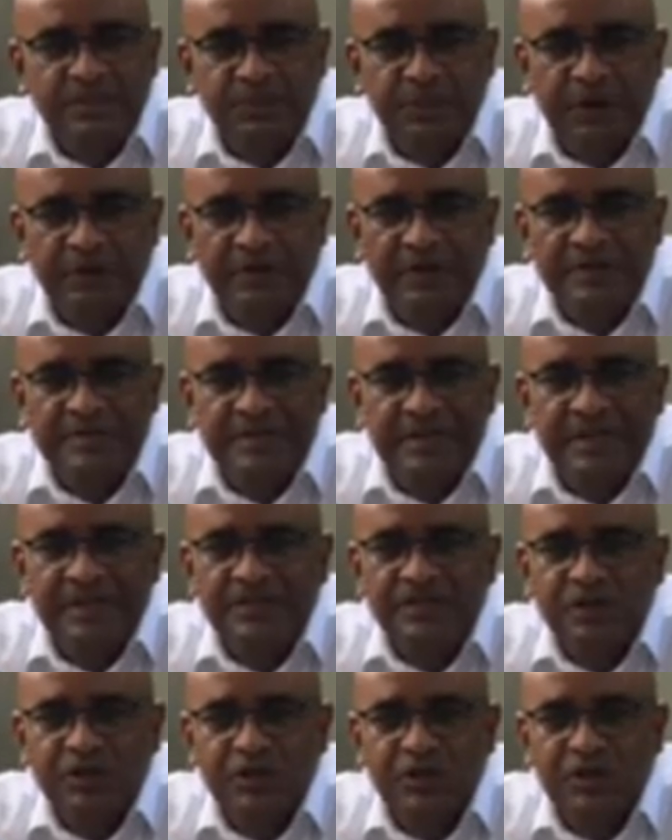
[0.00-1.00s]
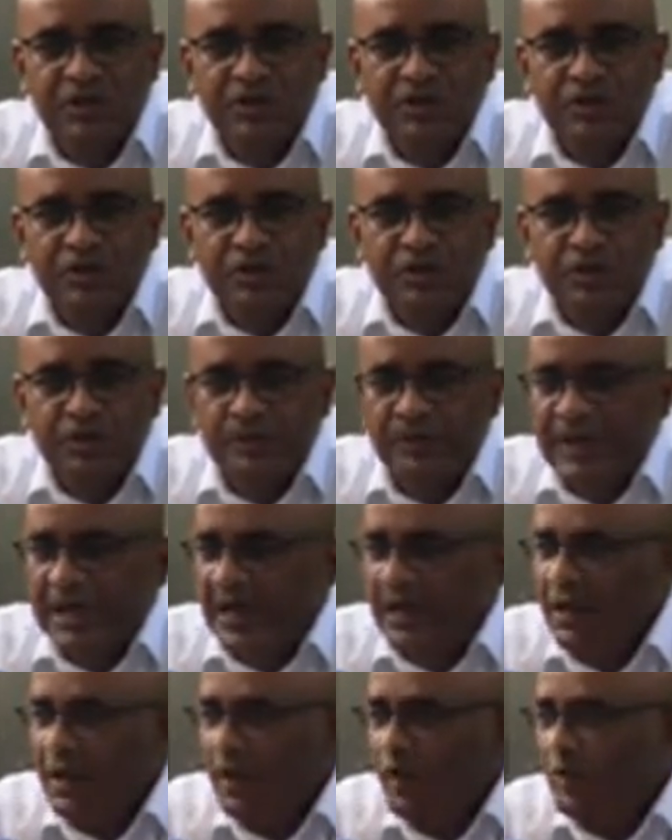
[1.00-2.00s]
parentage, you should be
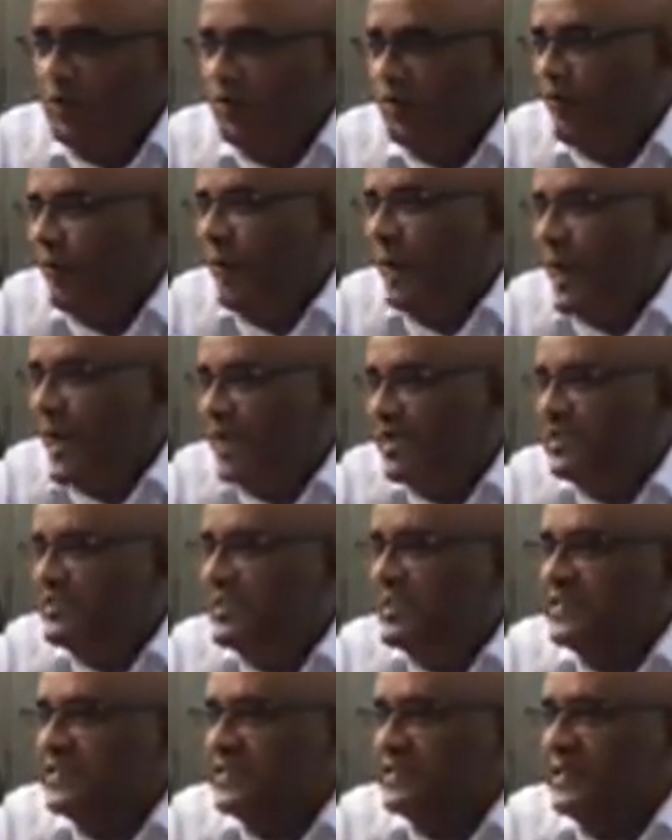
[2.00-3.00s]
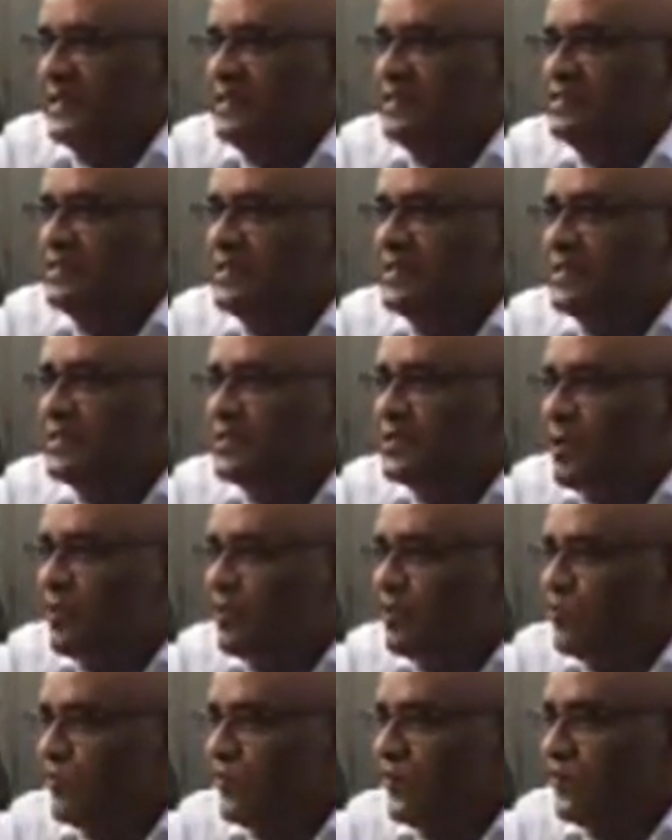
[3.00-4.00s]
allowed free access into this
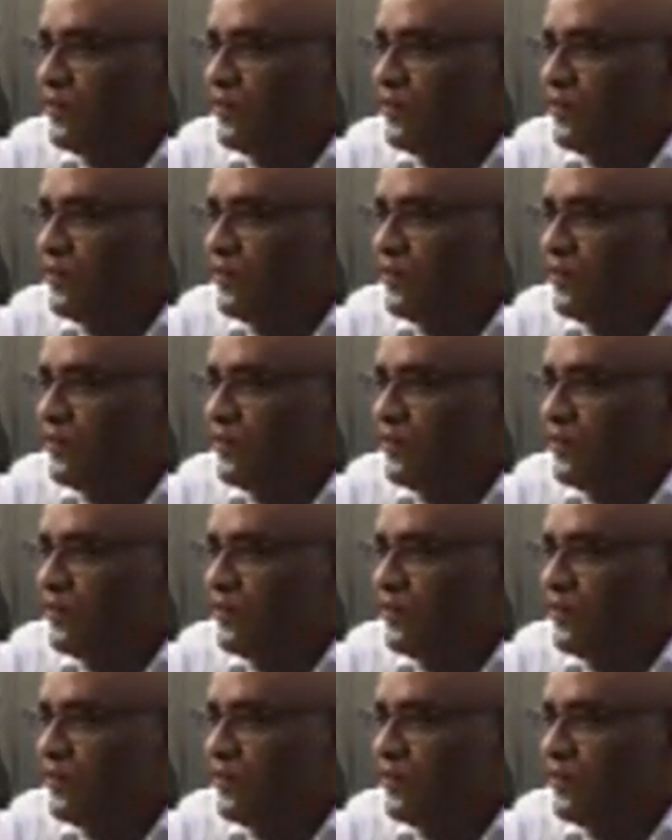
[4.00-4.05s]
country.